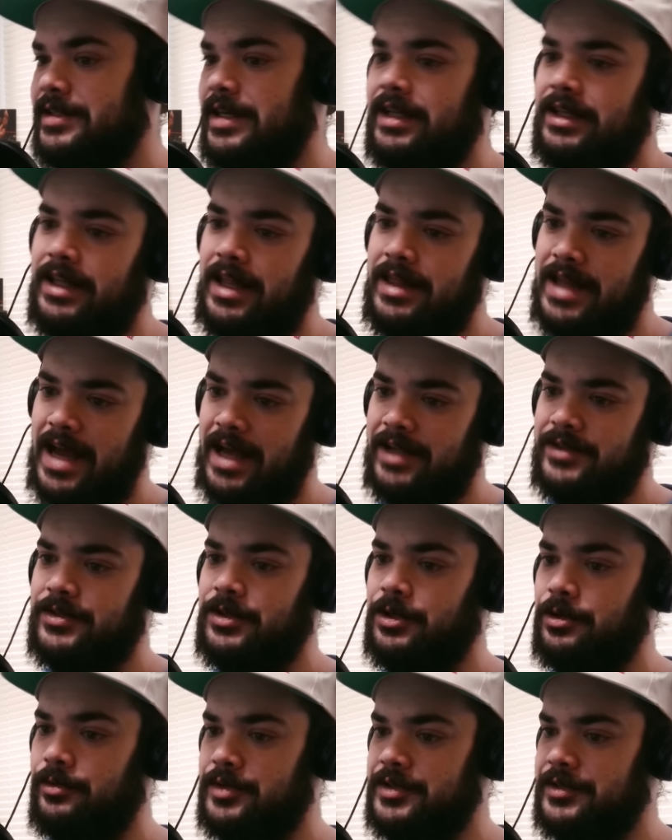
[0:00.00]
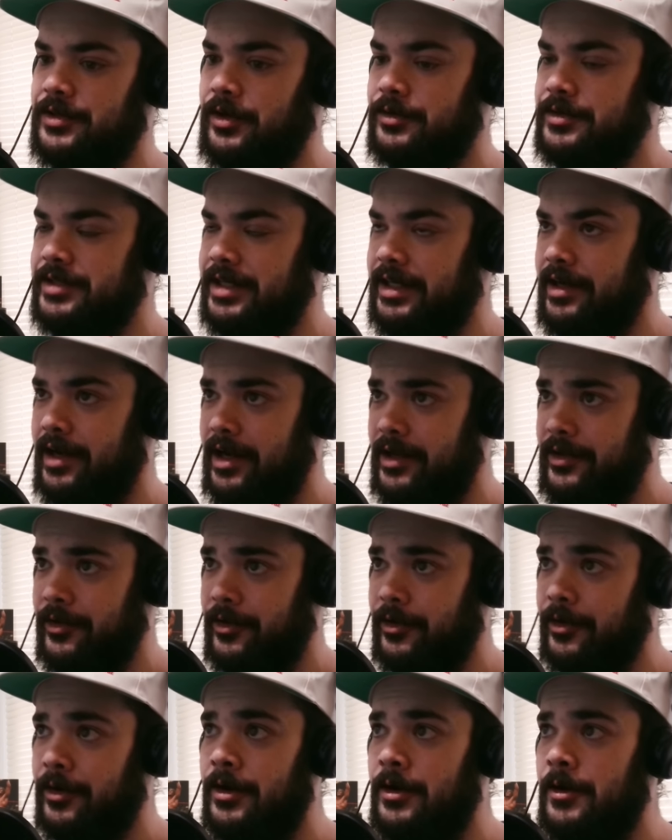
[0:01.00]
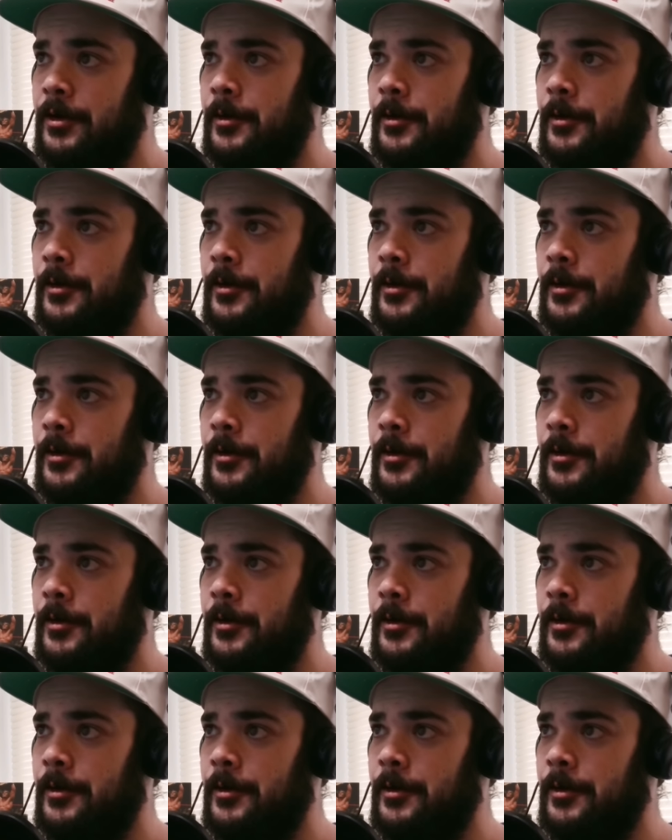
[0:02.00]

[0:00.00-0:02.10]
and then that's going to result in either